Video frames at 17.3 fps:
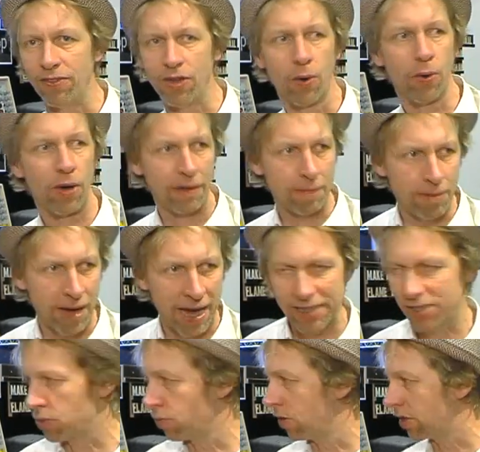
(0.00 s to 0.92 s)
knowing
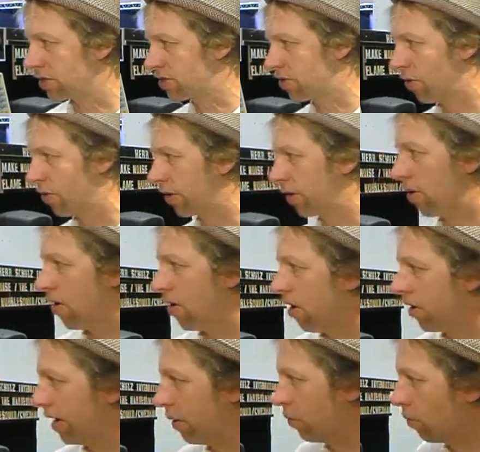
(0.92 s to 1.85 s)
best what's going
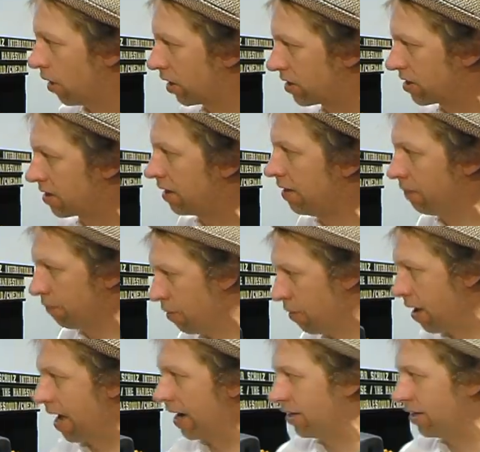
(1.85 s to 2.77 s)
on and what's
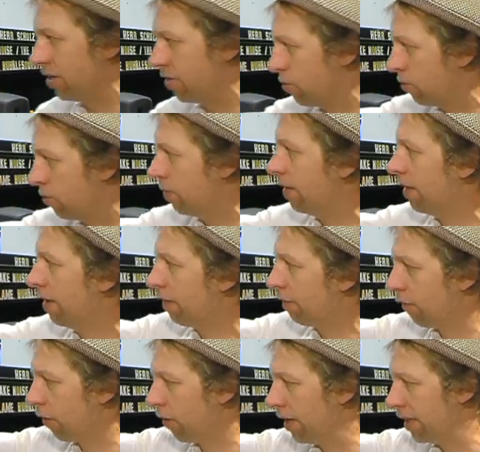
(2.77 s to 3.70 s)
brand new.
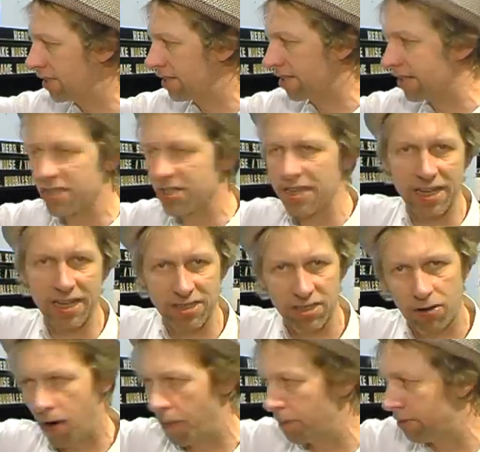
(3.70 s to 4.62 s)
For instance, there's
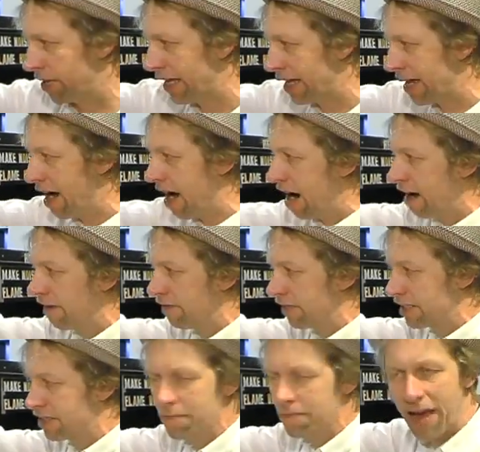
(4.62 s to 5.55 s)
the company
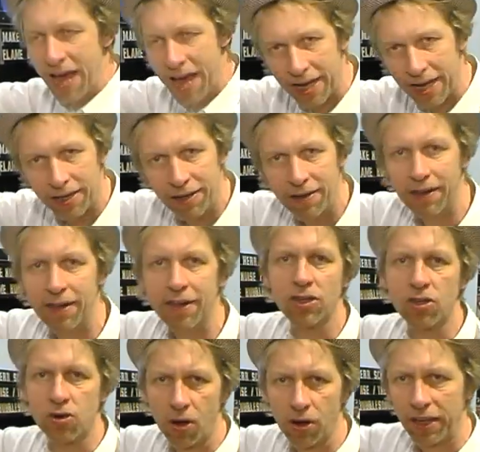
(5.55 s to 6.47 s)
Harvest Man,
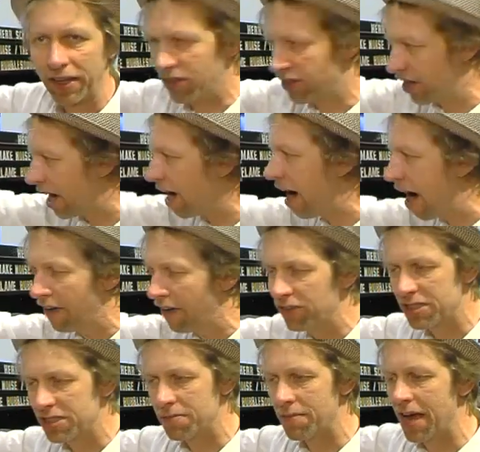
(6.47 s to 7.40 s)
calling the
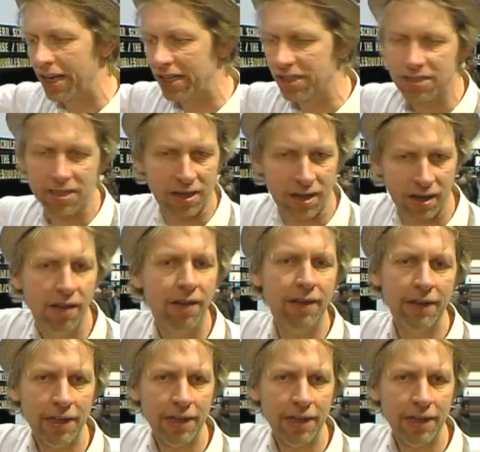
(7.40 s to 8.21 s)
Harvest Man. It's a